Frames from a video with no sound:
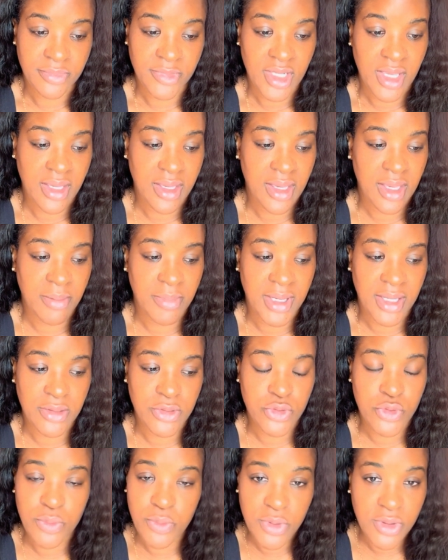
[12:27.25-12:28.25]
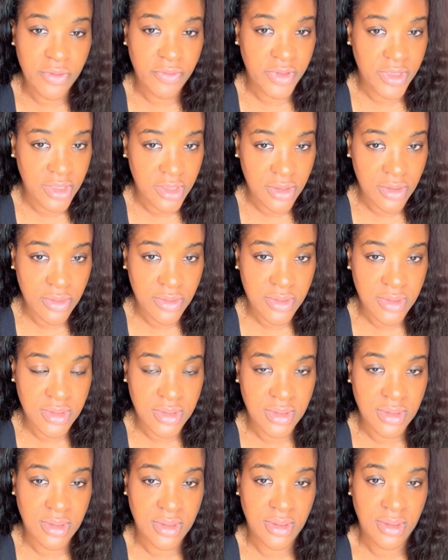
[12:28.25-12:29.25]
I got about 2 more videos
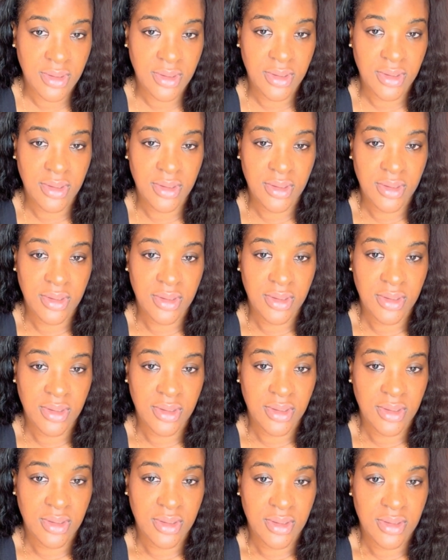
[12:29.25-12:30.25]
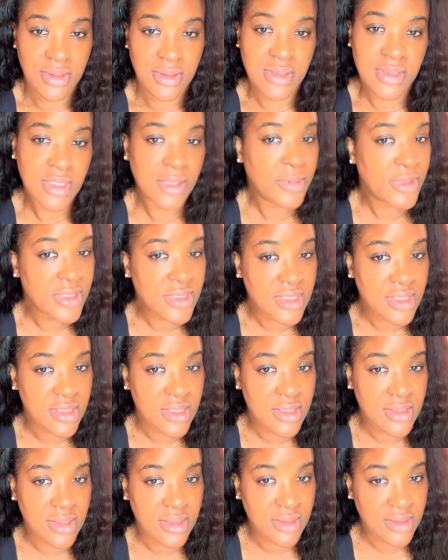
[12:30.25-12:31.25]
similar to
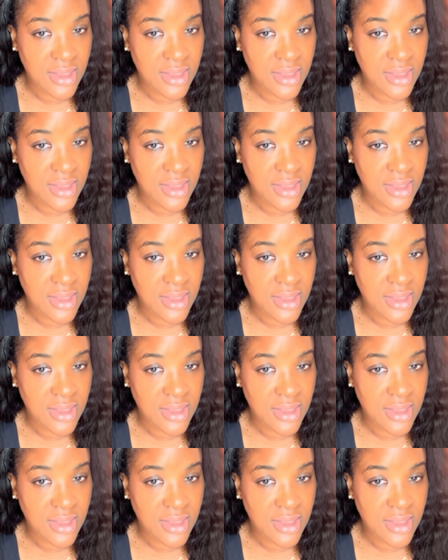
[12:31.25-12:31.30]
this